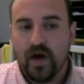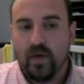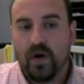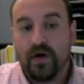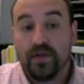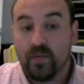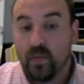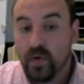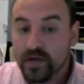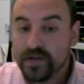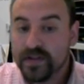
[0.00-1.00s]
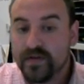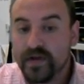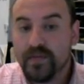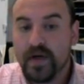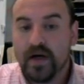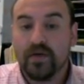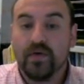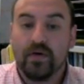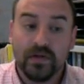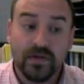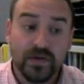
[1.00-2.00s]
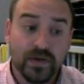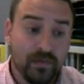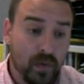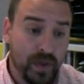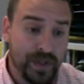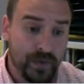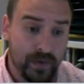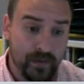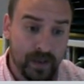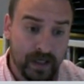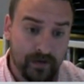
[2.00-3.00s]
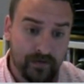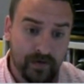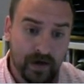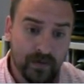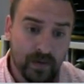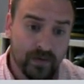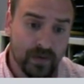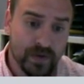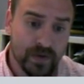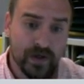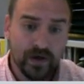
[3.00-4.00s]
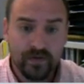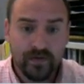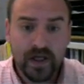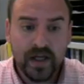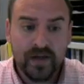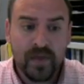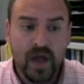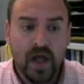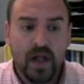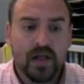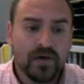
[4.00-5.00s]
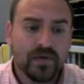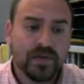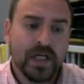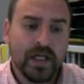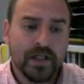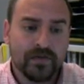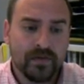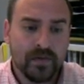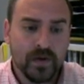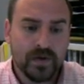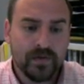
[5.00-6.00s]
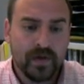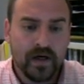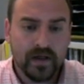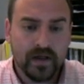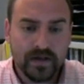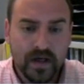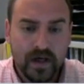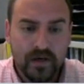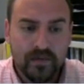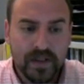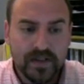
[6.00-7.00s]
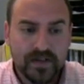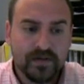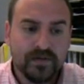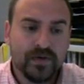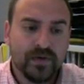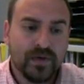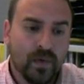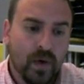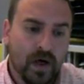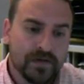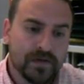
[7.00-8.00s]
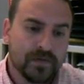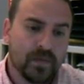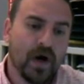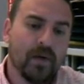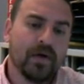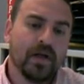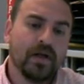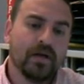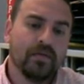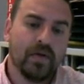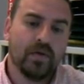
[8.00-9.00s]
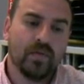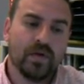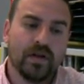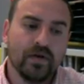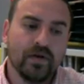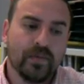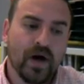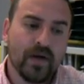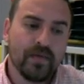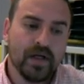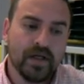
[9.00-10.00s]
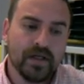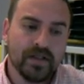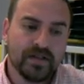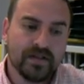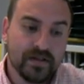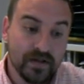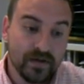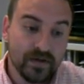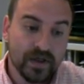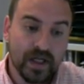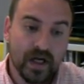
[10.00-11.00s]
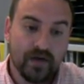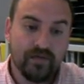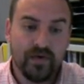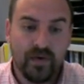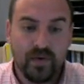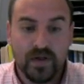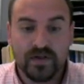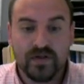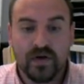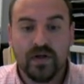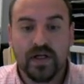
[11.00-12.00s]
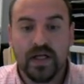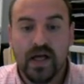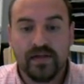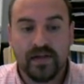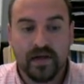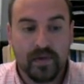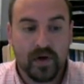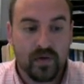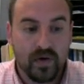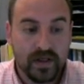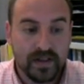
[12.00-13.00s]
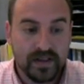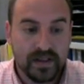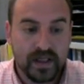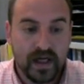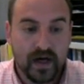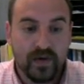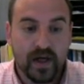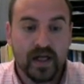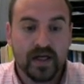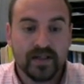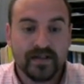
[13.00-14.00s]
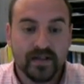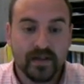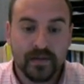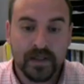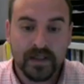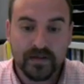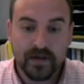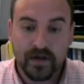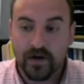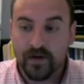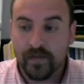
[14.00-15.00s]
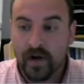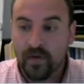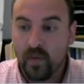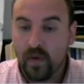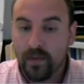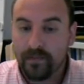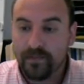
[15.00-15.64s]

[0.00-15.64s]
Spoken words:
While the words of the American Revolution point to it being a very revolutionary event, little changed for most Americans. Men still viewed their wives as property. Men with little property still could not vote, and certainly ethnic minorities did not recognize the liberties secured by the war.